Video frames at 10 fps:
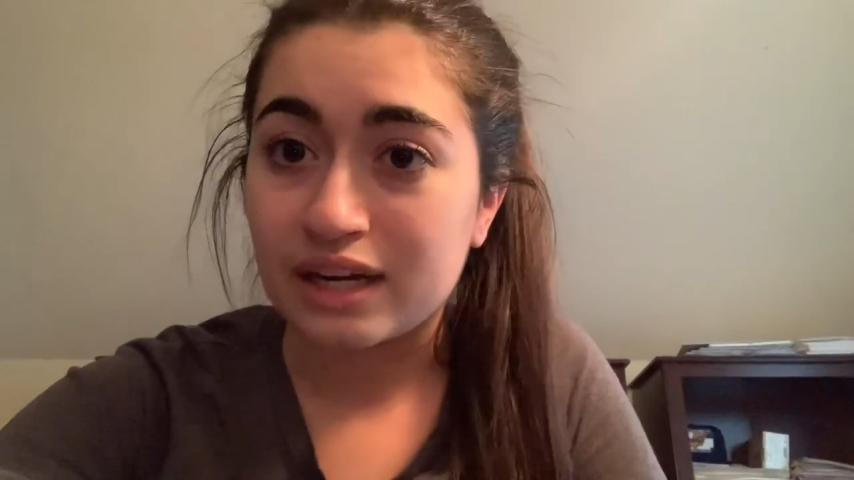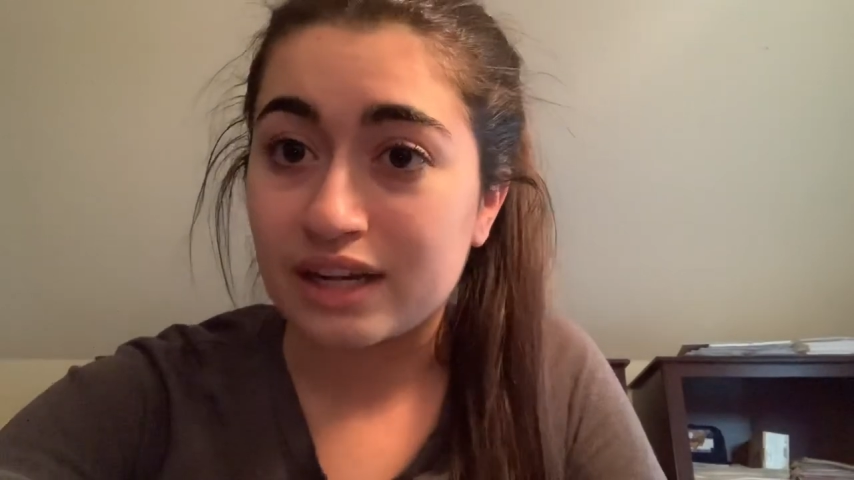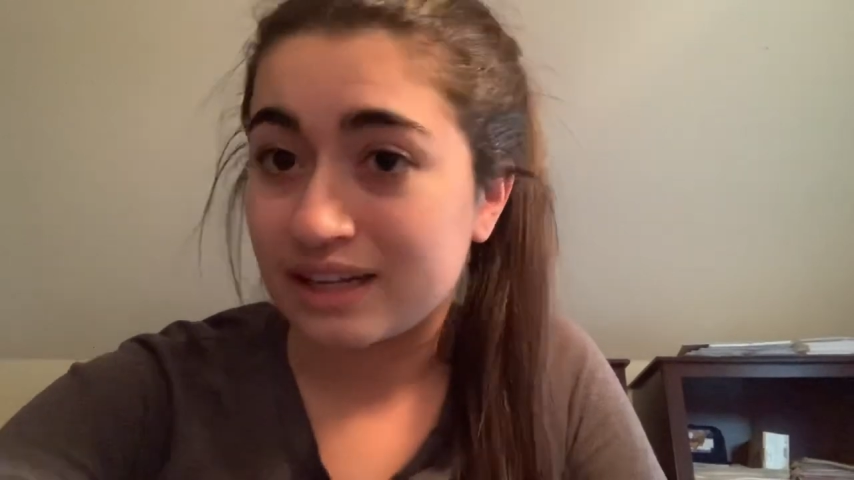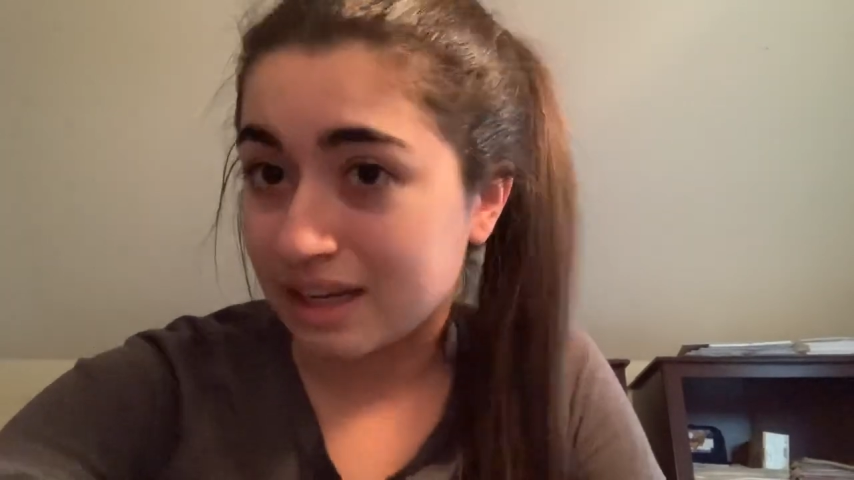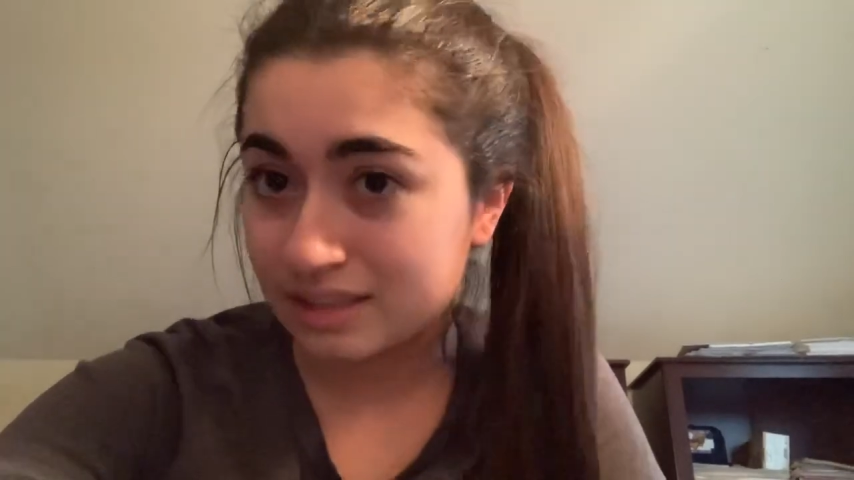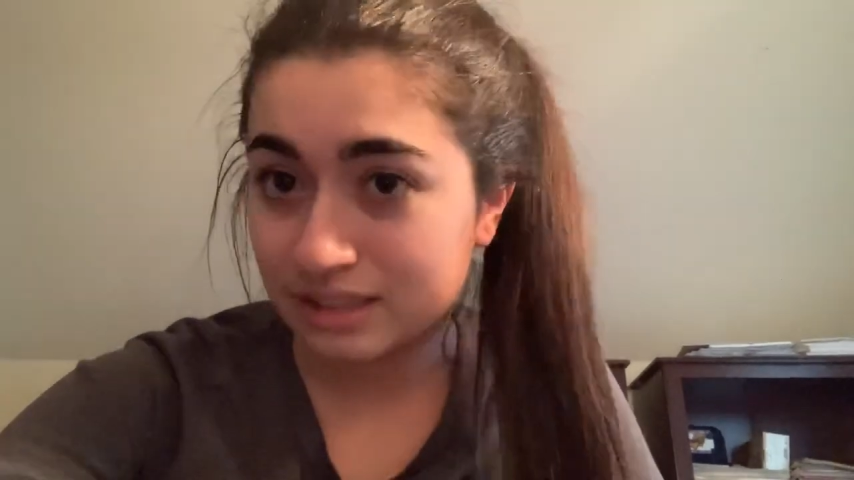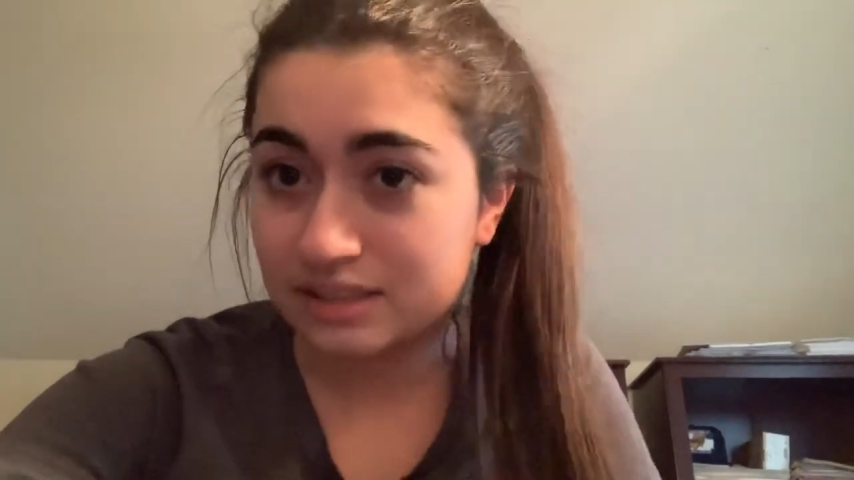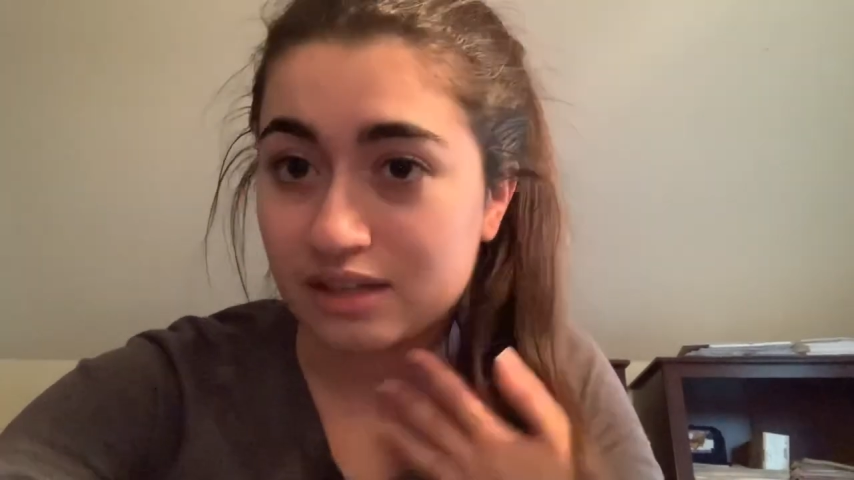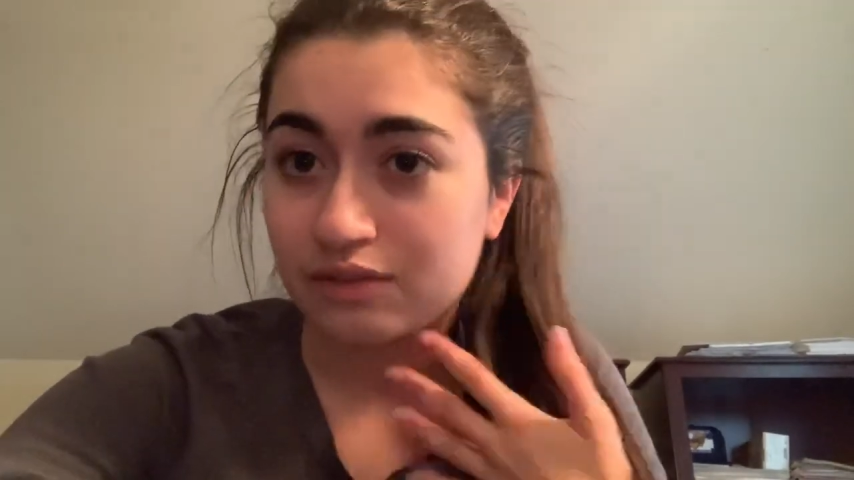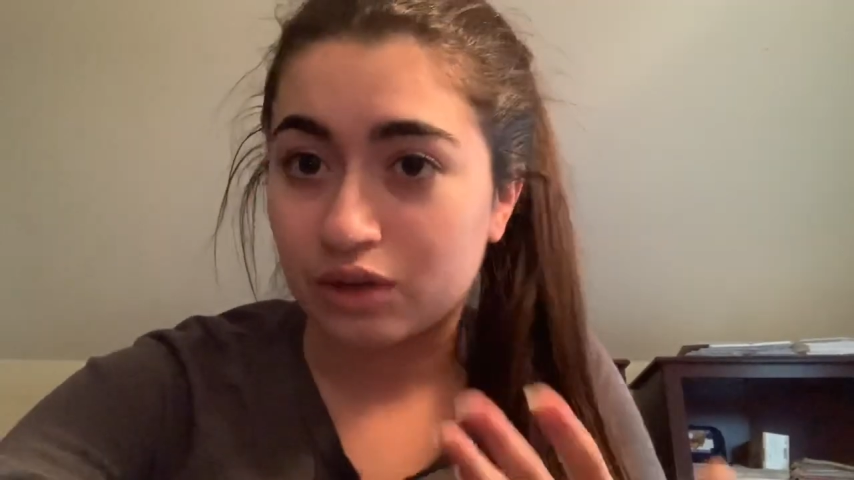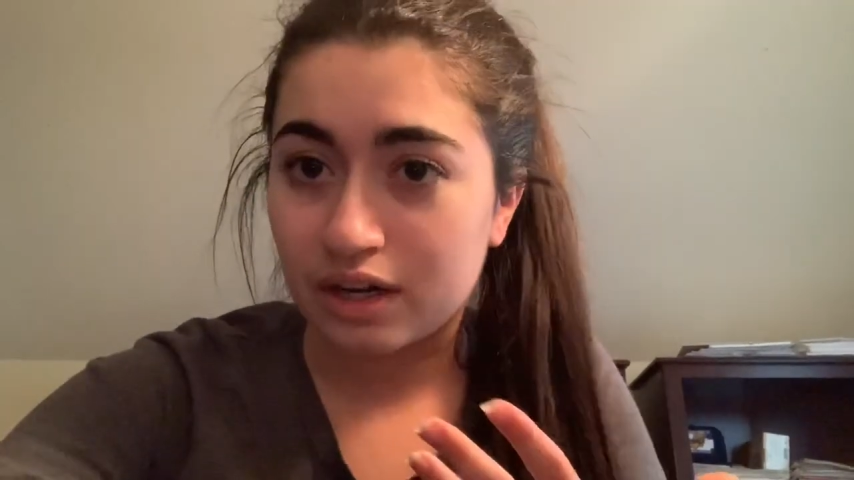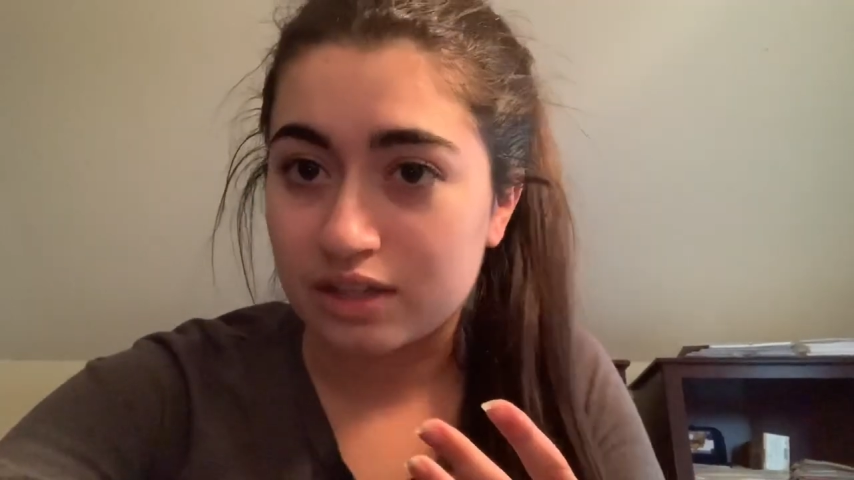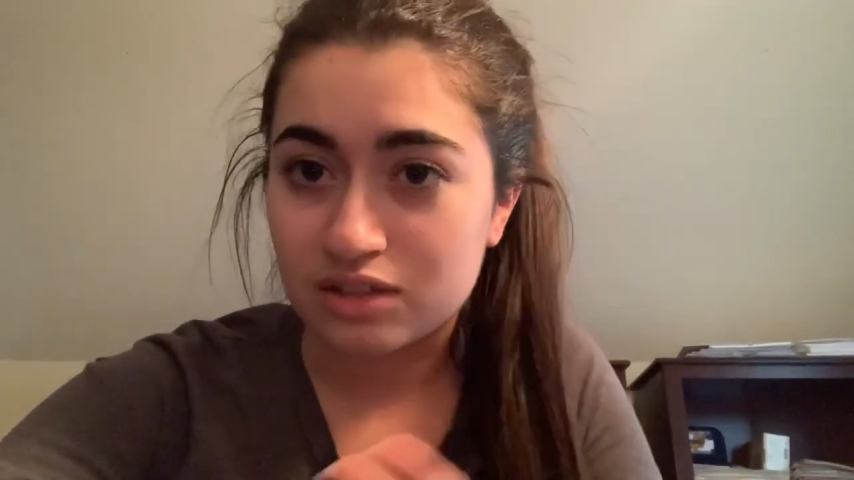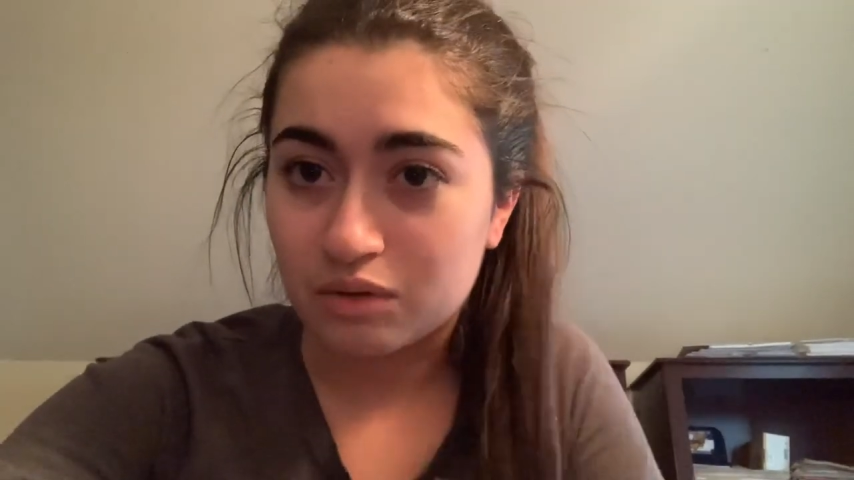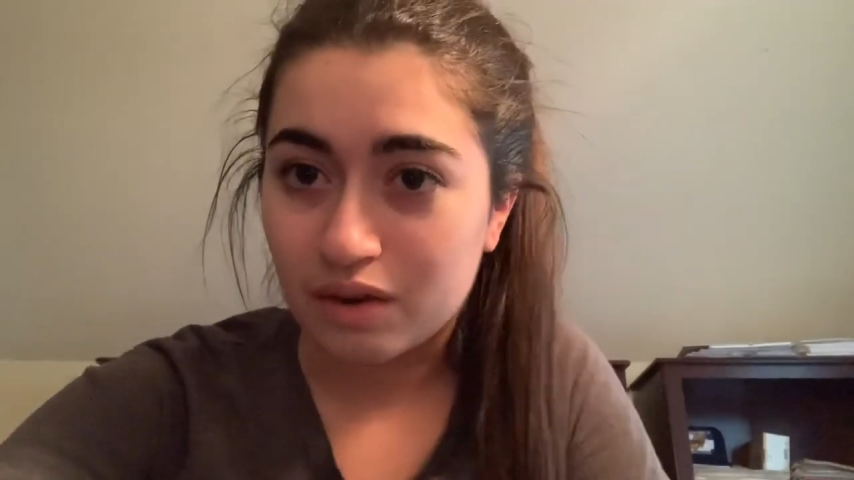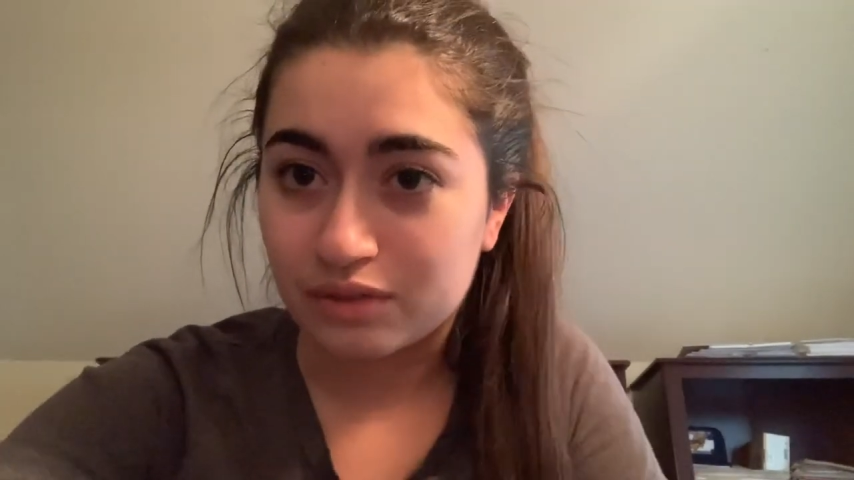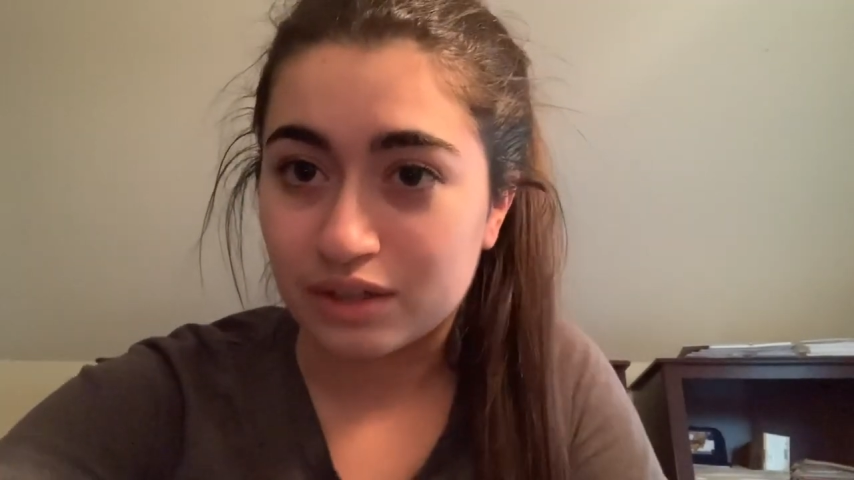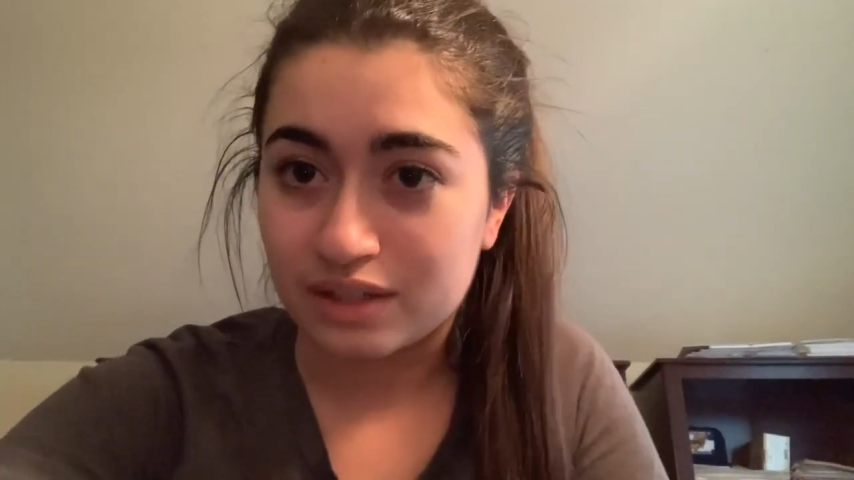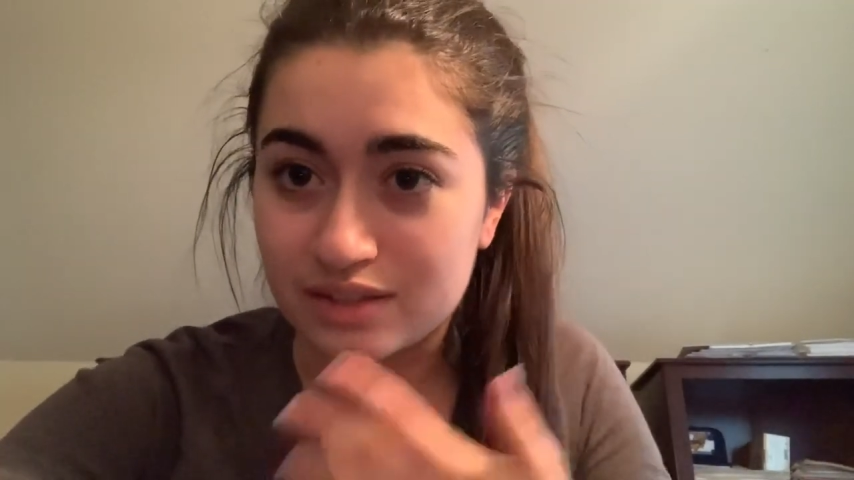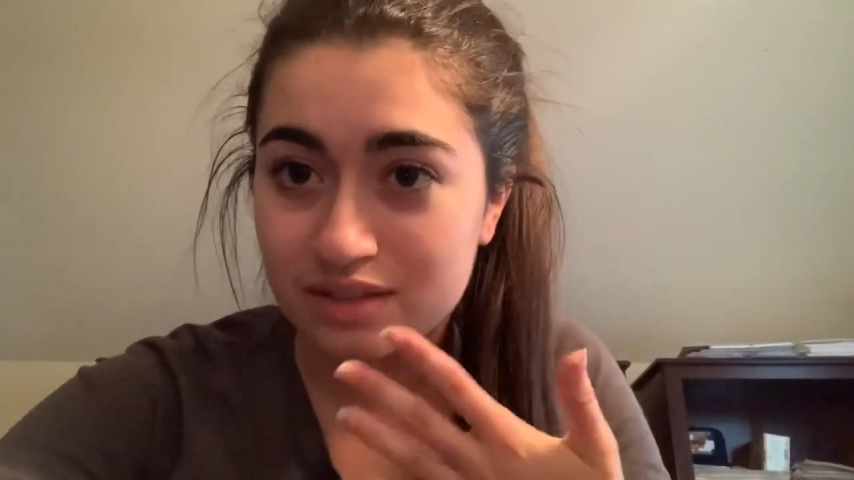and I like to give credit to whoever
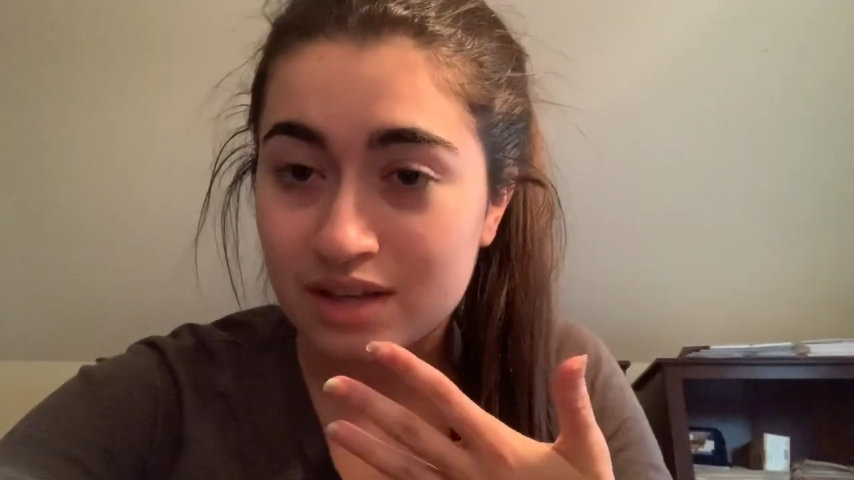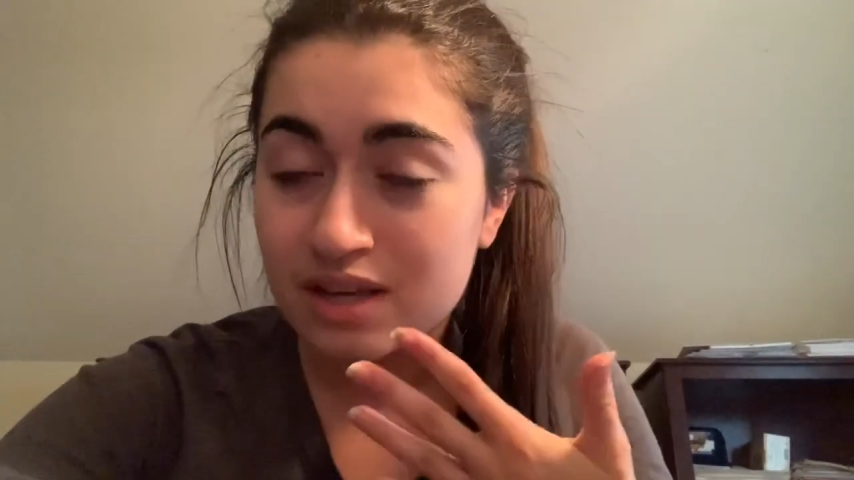it is